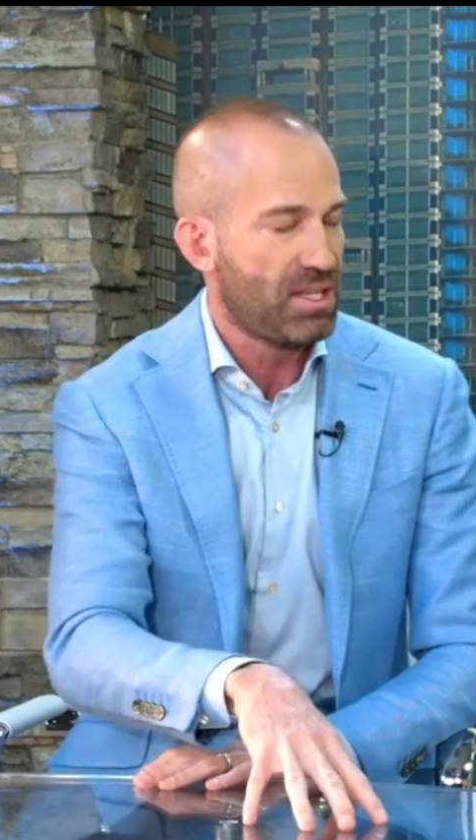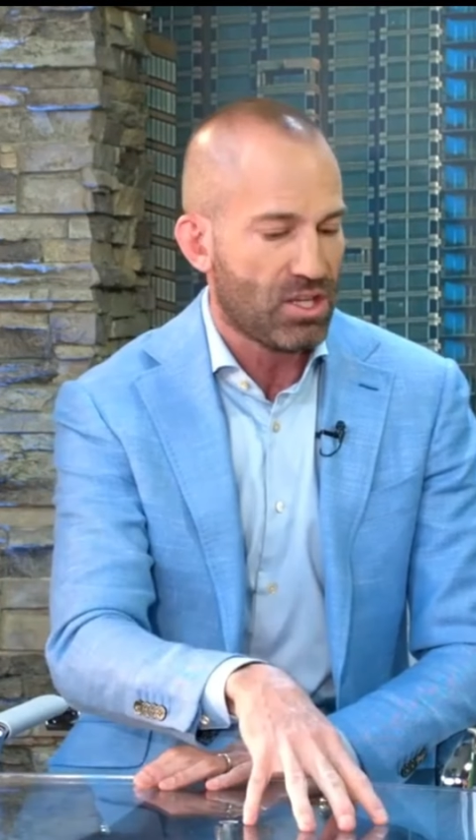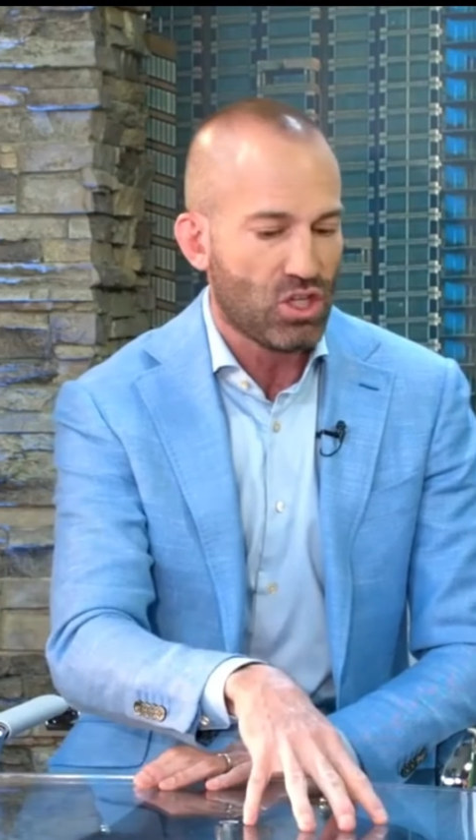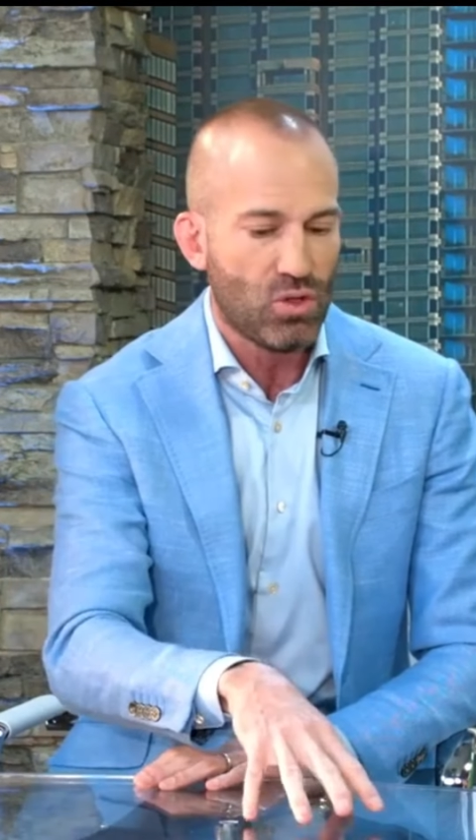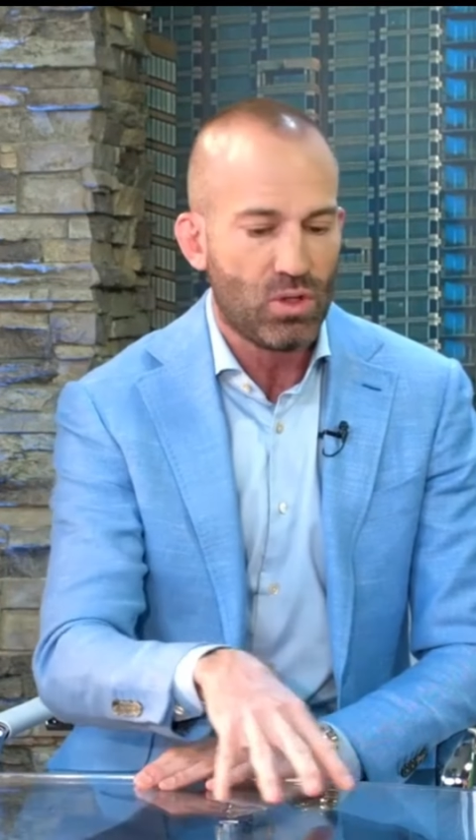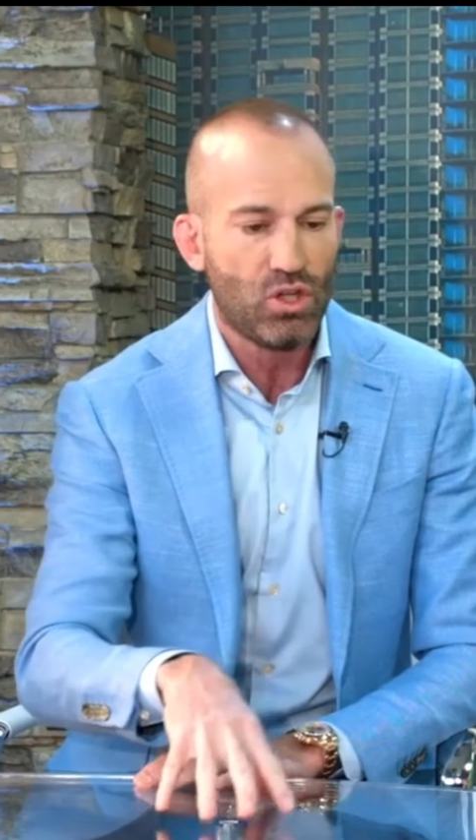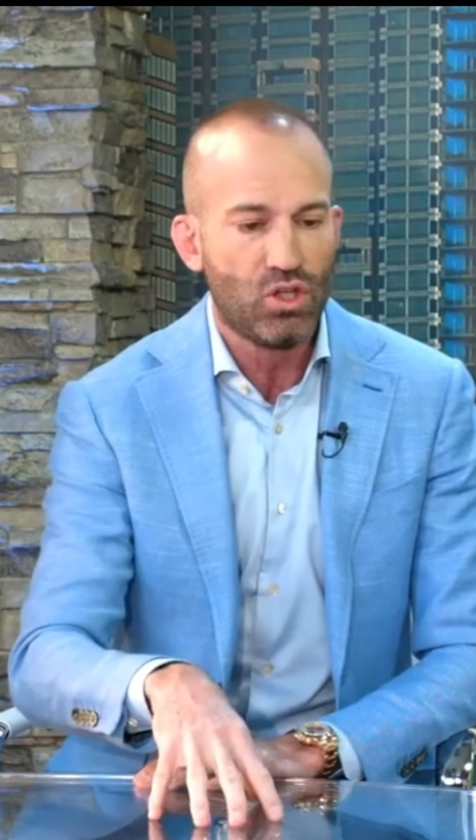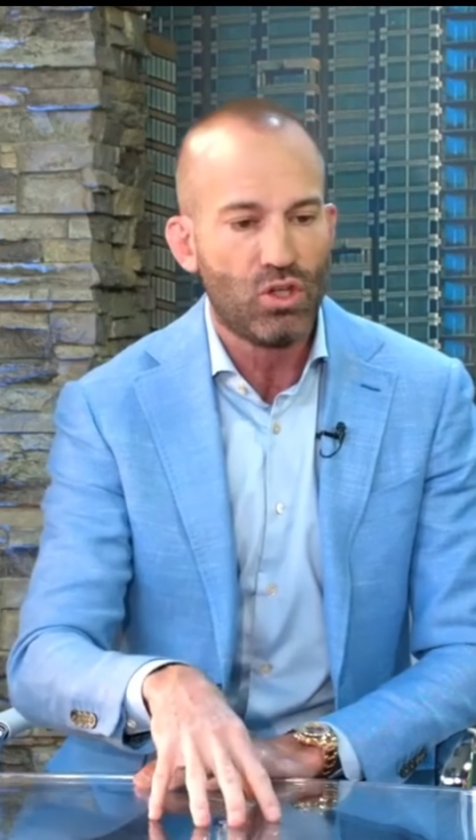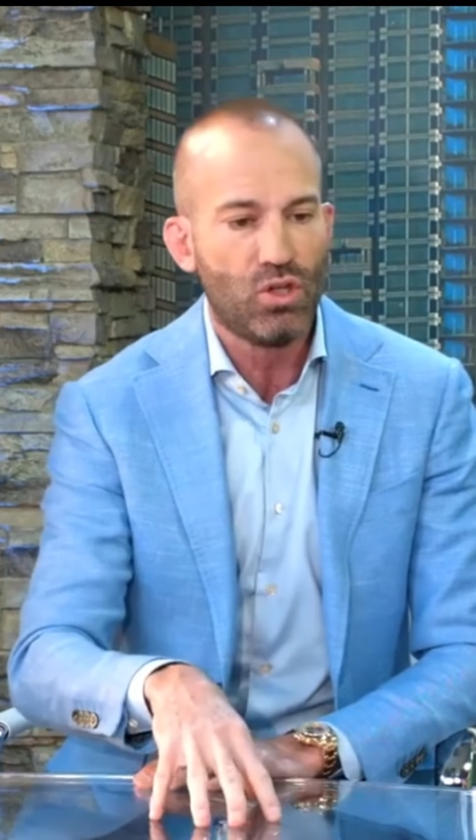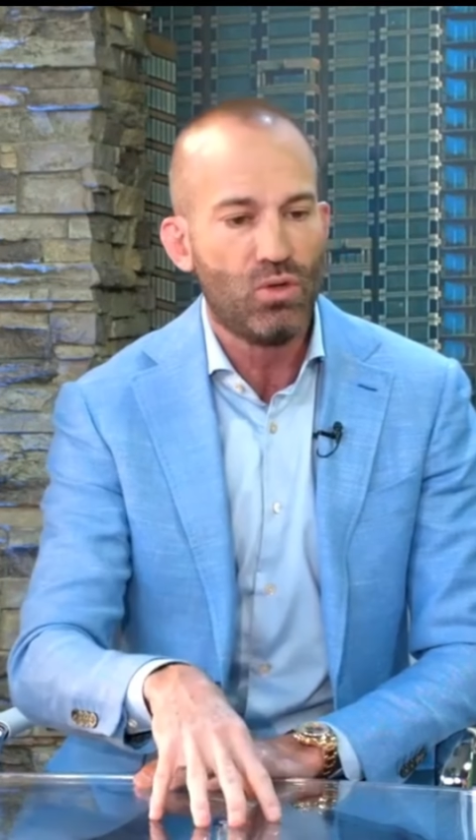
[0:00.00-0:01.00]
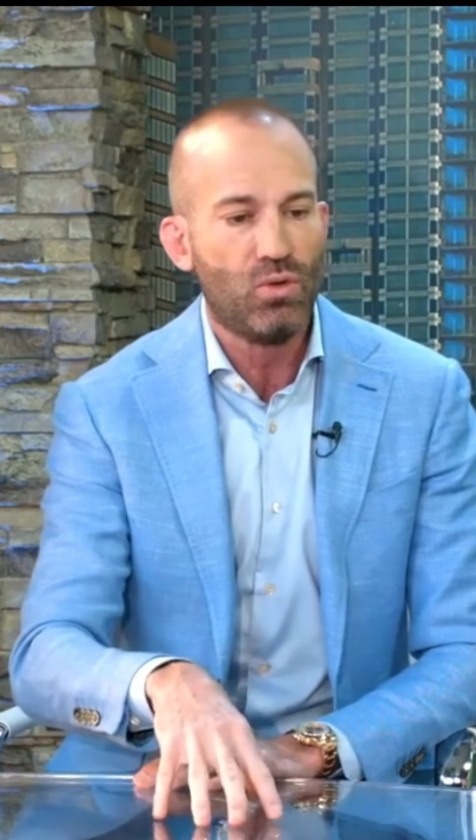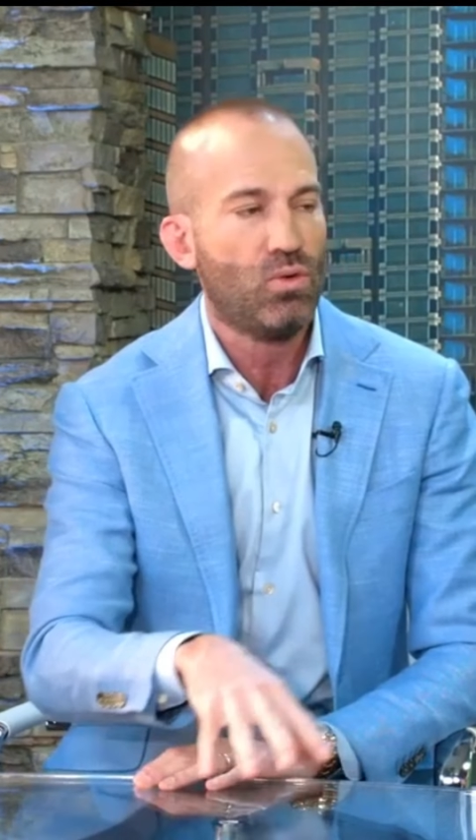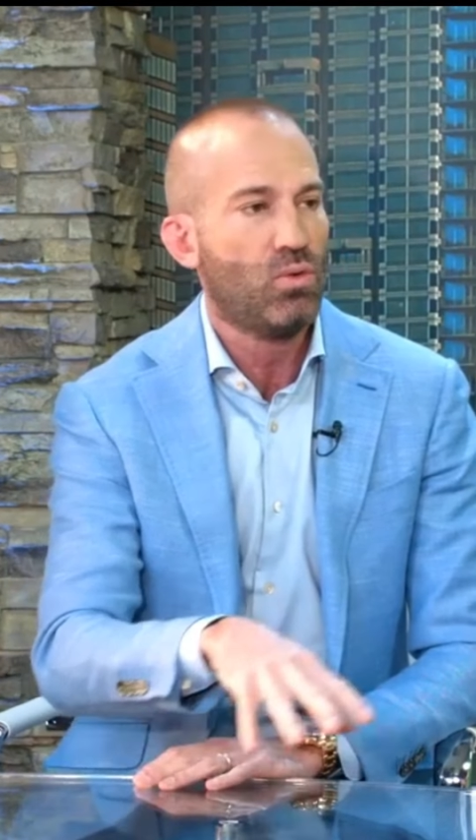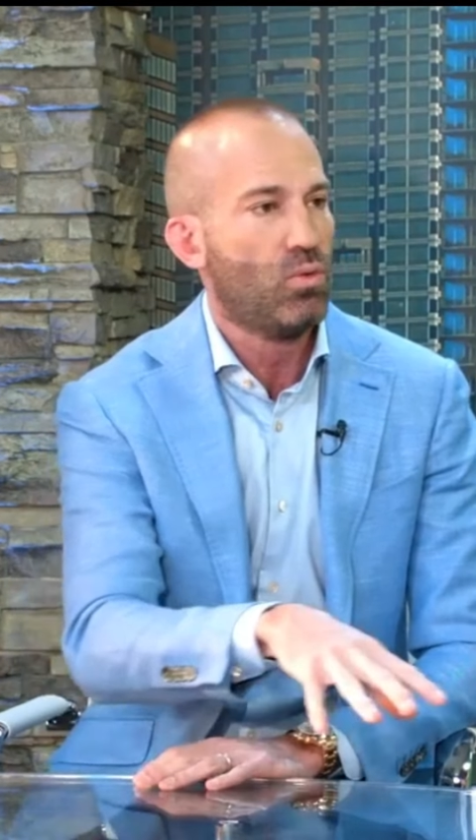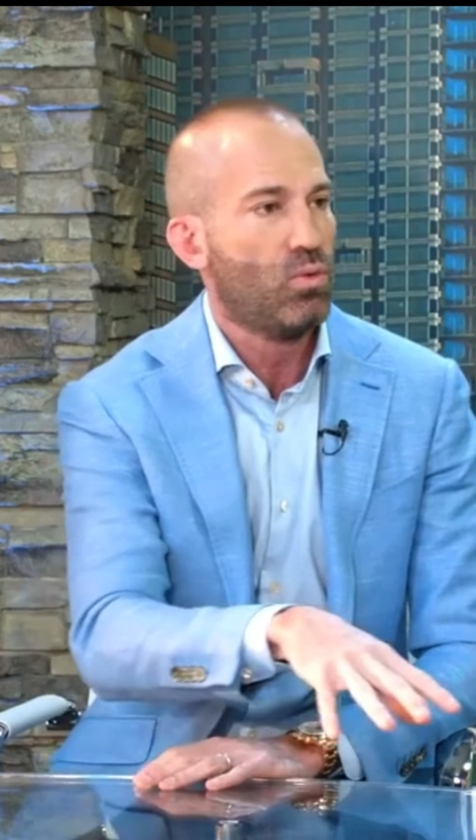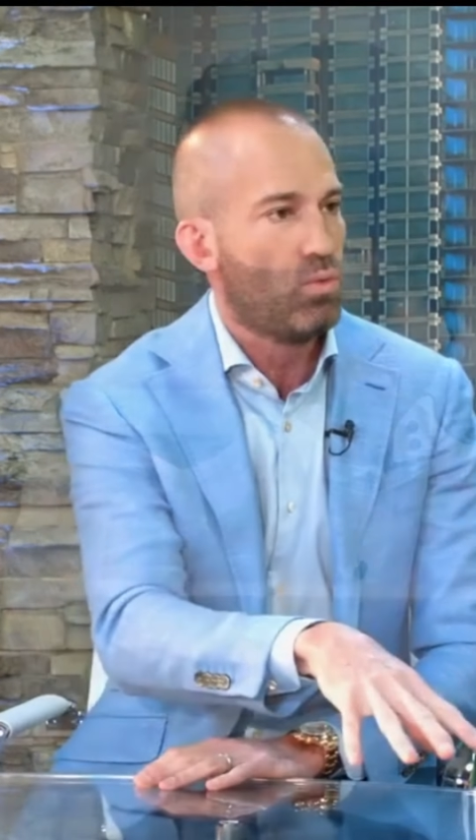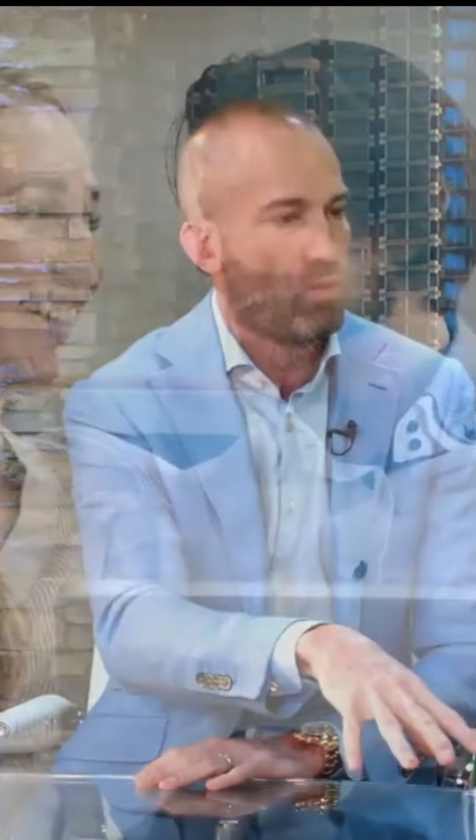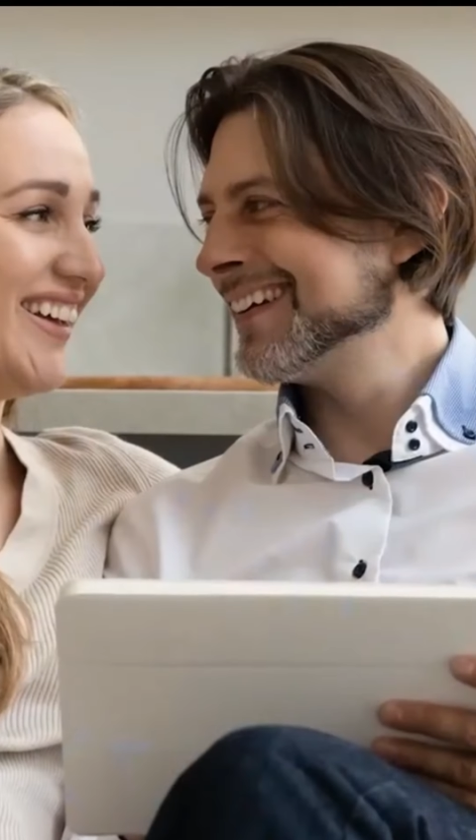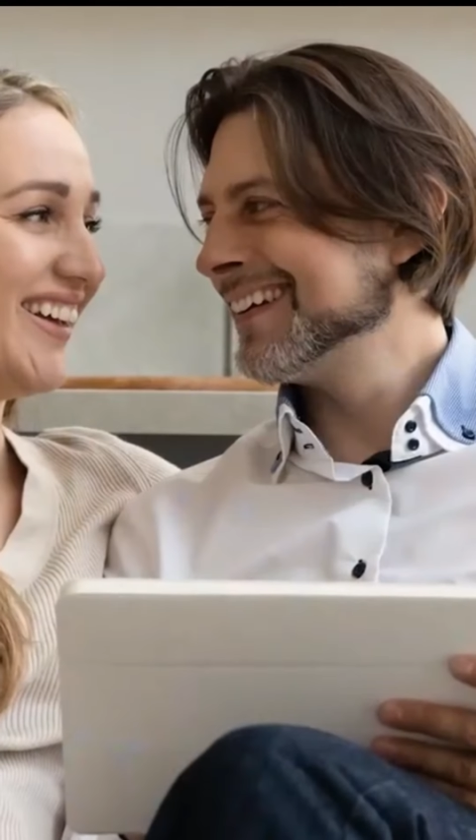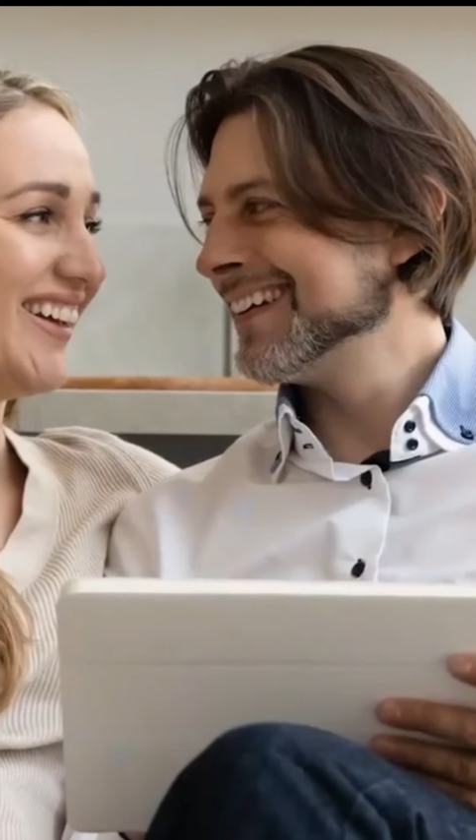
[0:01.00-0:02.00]
that you can do
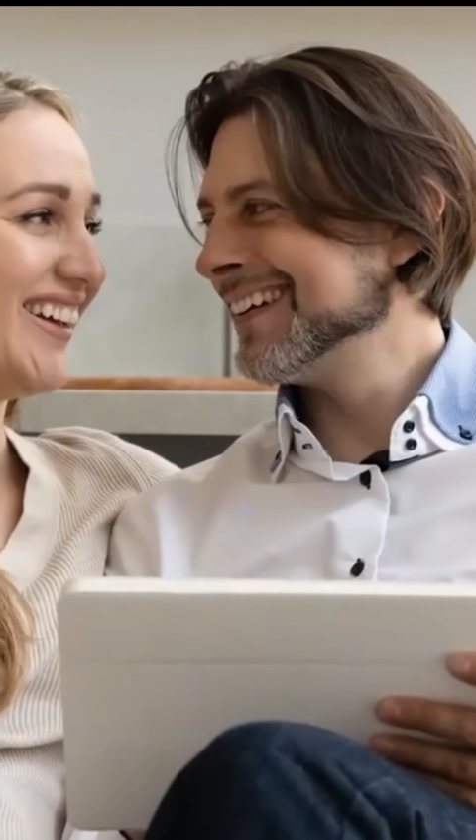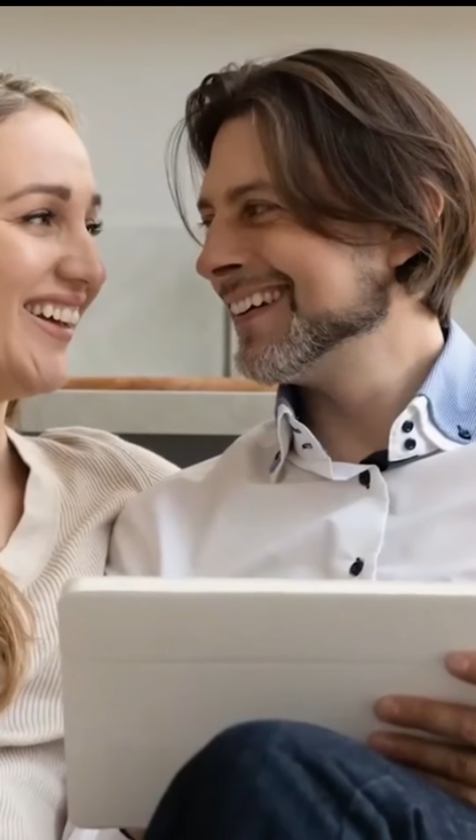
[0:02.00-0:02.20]
with